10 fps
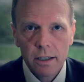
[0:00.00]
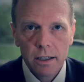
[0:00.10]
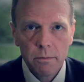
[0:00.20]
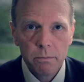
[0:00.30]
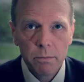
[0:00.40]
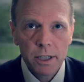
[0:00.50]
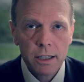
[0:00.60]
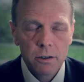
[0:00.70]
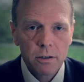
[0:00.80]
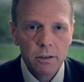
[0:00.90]
A
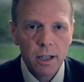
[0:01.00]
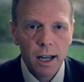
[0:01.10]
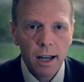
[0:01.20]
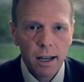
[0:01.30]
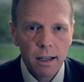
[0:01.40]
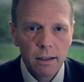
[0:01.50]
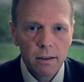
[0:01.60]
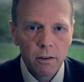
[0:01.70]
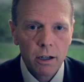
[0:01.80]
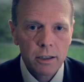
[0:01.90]
potential
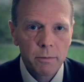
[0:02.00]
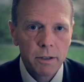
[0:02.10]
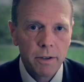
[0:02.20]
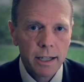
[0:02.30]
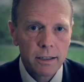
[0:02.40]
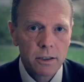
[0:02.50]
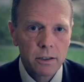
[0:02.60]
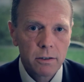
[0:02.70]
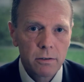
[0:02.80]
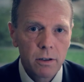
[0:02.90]
long-term advantage
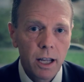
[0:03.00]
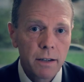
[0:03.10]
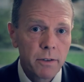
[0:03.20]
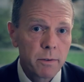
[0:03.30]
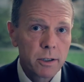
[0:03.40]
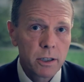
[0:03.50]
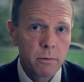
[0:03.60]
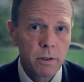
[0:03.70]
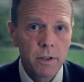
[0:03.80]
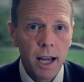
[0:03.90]
to lifeIMAGE that
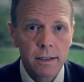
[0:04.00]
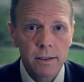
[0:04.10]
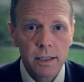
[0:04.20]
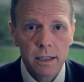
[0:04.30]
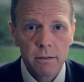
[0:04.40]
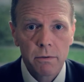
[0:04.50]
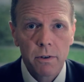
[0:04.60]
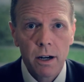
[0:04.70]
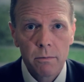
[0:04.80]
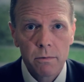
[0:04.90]
we've not seen
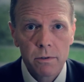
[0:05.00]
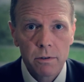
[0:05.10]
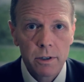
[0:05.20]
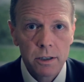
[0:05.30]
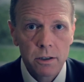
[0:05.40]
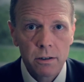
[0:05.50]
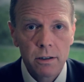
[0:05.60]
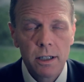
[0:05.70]
from traditional